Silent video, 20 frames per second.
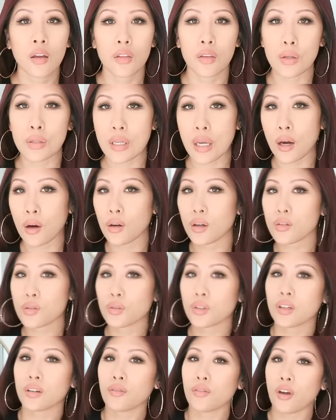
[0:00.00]
This area is
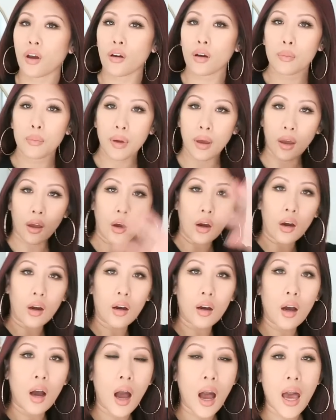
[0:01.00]
looking very
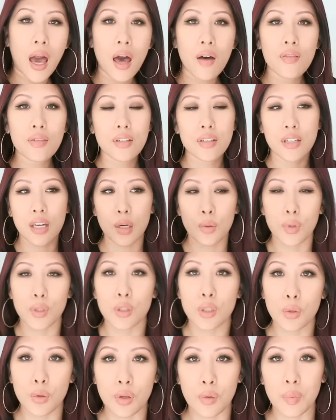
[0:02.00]
bare. I haven't decided what
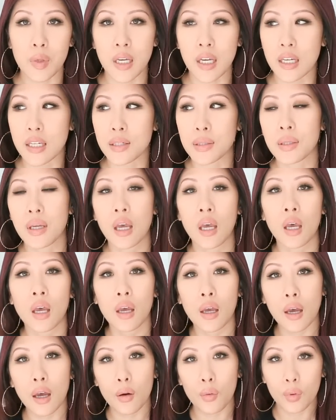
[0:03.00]
to do with it, because
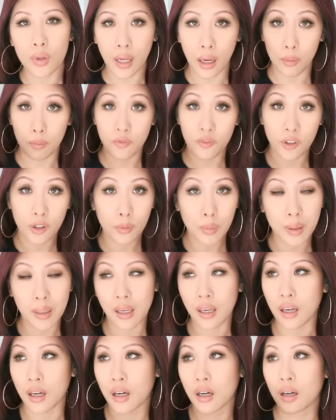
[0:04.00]
when I'm filming
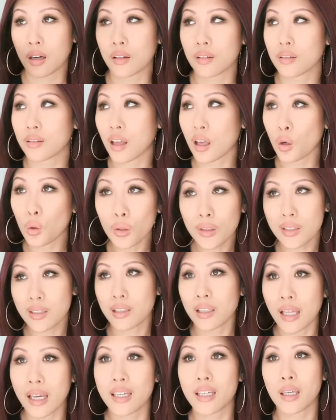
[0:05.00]
here, not only does
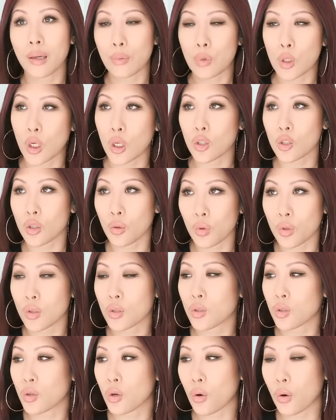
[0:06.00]
the light keep changing, which
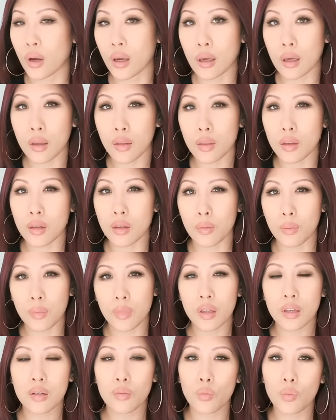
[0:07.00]
is annoying, the
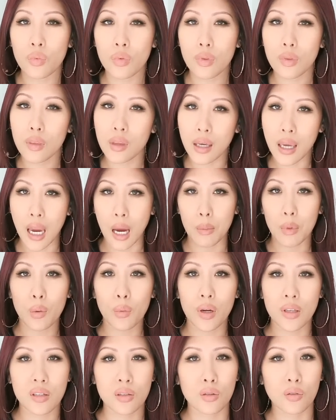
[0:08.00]
it, the camera
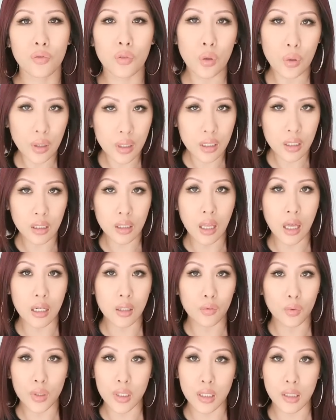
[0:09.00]
wants to focus a
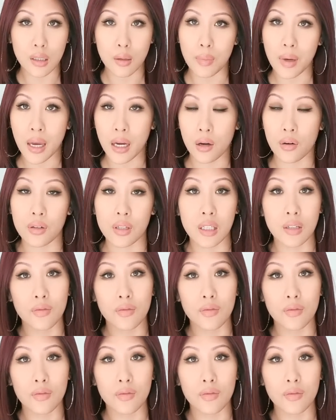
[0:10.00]
lot of what's in the background,